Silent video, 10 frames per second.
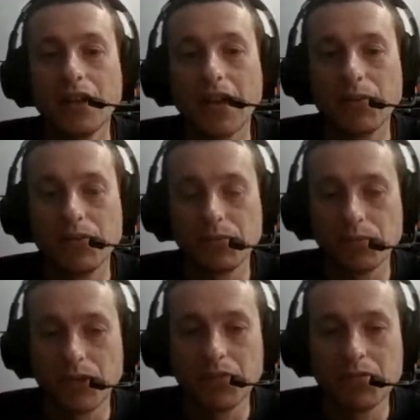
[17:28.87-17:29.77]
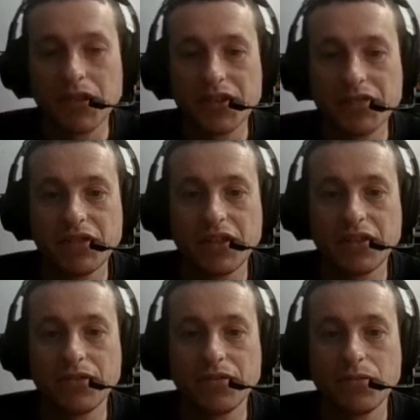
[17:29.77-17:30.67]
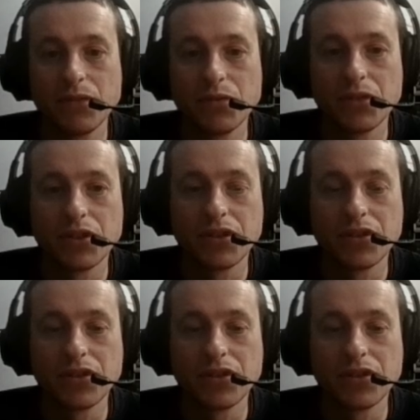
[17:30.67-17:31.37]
I will unpause the video when we're...